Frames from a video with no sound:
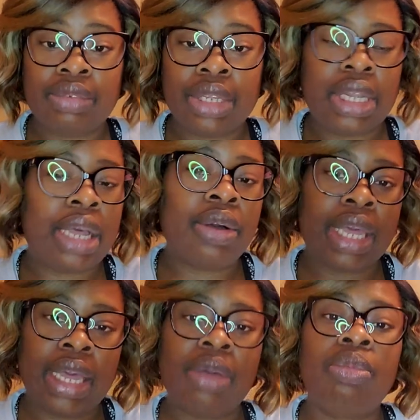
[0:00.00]
like,
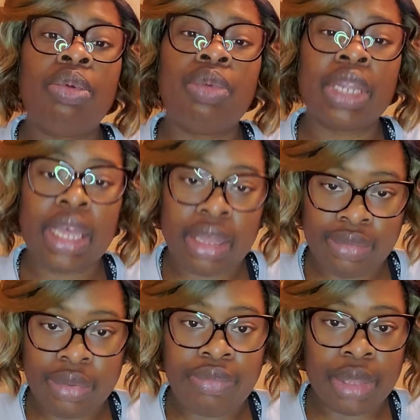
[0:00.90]
okay, we want to have
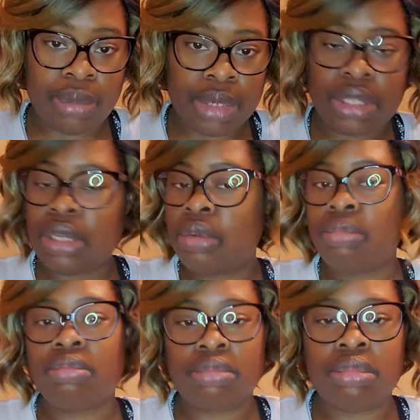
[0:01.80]
a family. So
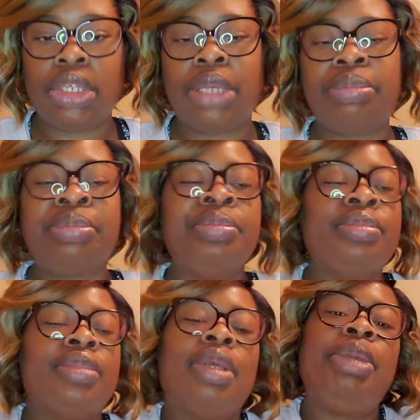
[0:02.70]
yeah.
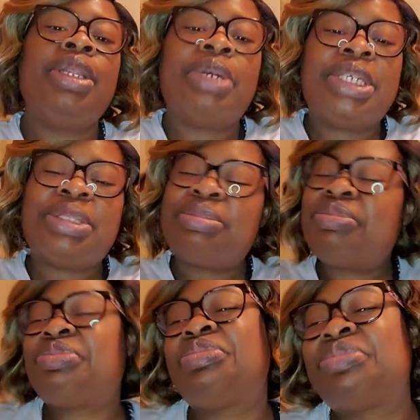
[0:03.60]
But anyways,
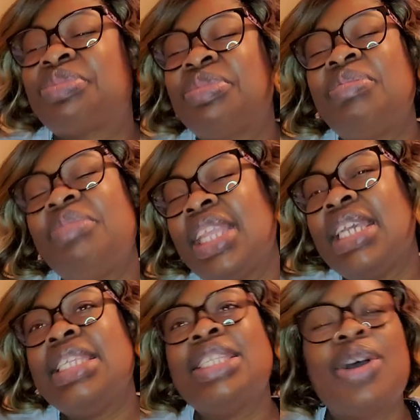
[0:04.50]

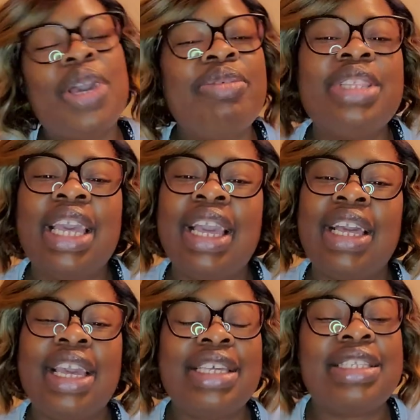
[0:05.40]
so
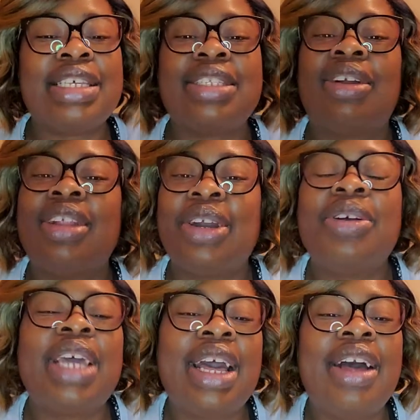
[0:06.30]
everything is, it started to
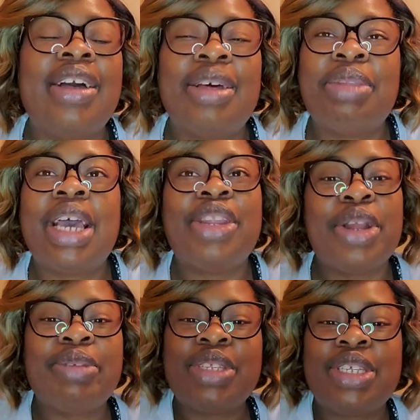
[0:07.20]
go down. I'm not
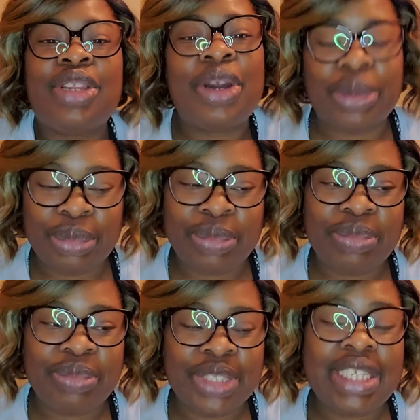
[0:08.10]
nervous, you know.
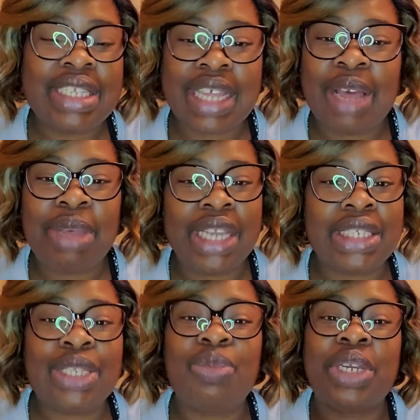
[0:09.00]
This time it
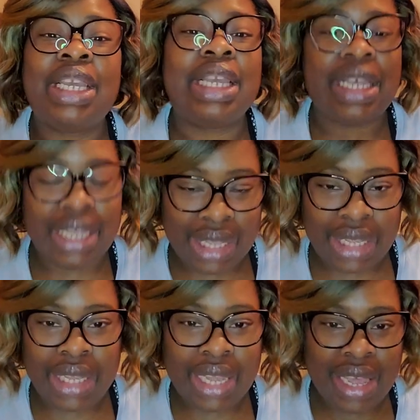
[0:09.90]
actually went in.
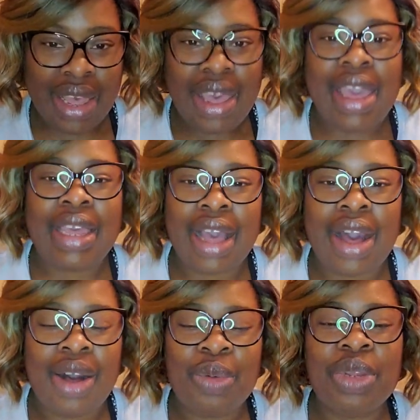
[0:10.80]
And
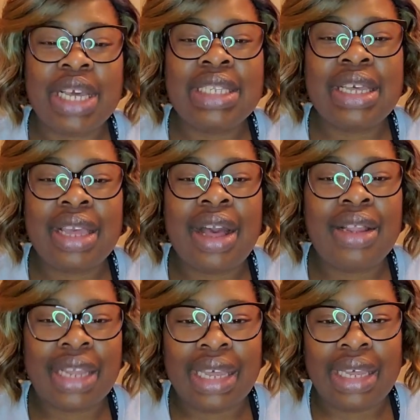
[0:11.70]
y'all, when I tell y'all,
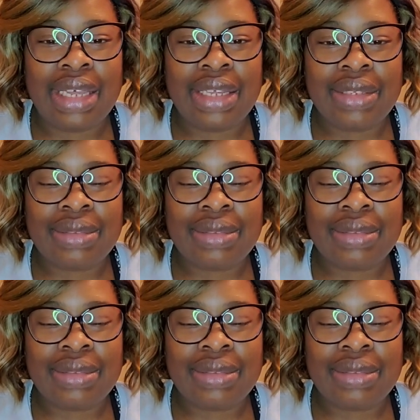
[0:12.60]
like,